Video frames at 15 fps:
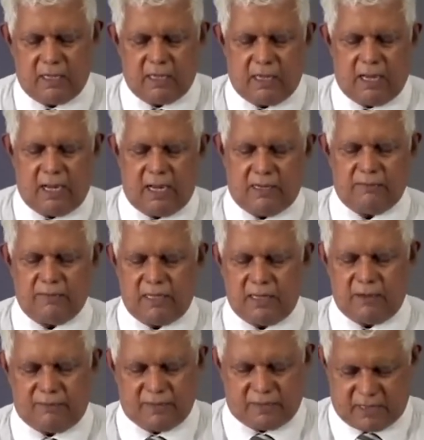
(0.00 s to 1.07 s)
and many
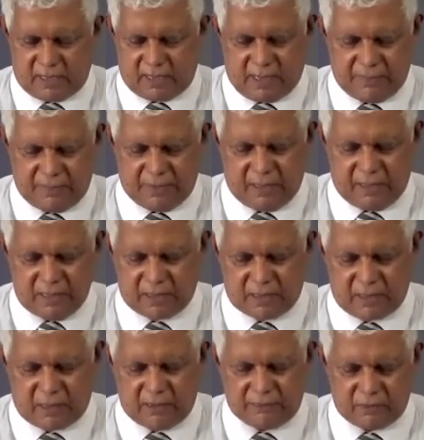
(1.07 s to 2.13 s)
of us are
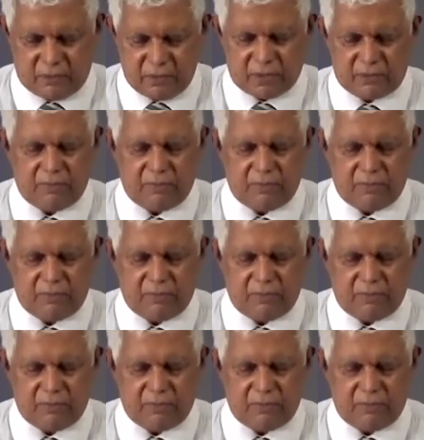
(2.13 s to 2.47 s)
capitalistic, of course.